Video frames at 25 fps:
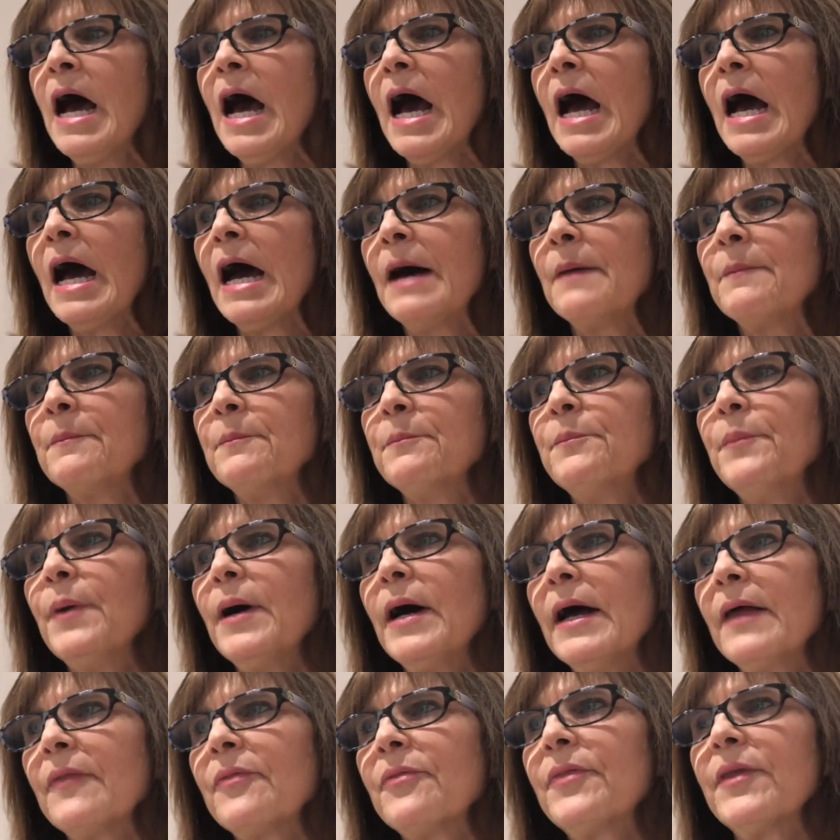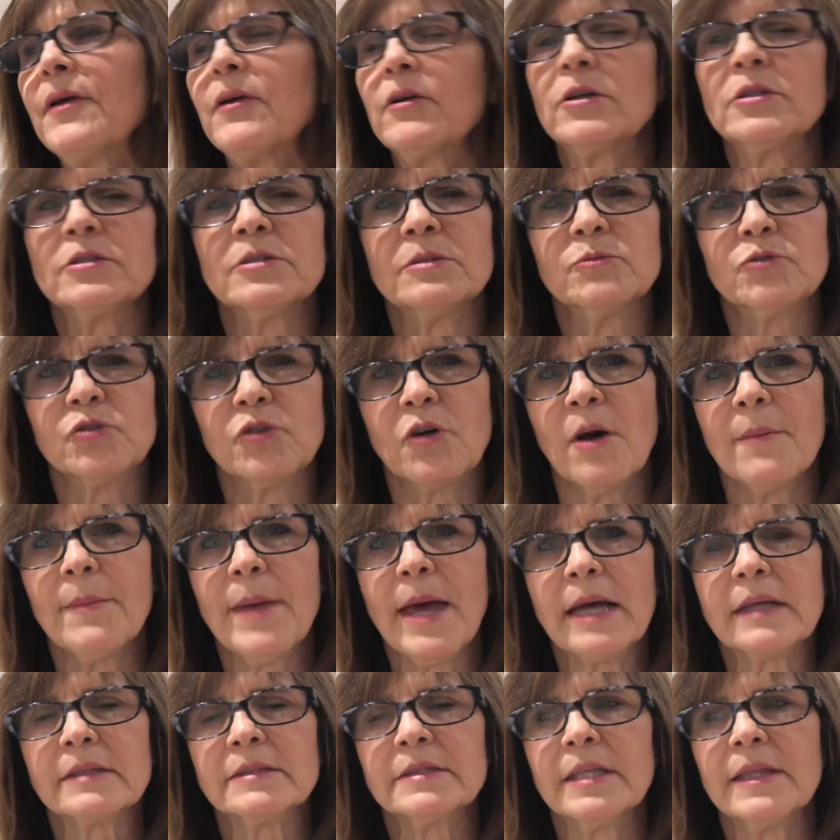Um, but there are some
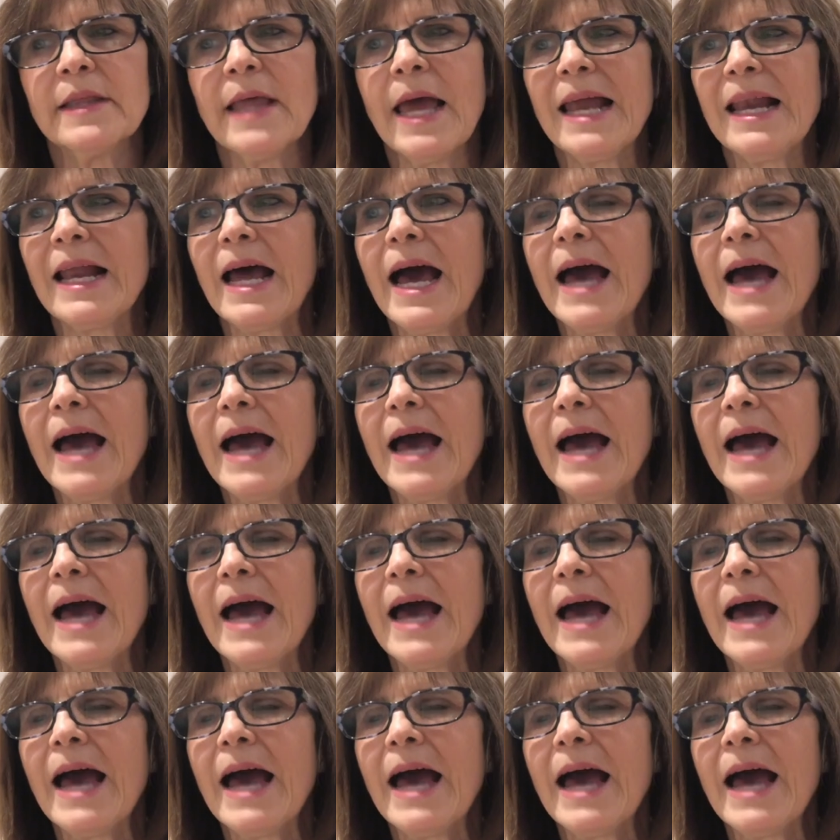drawbacks to that.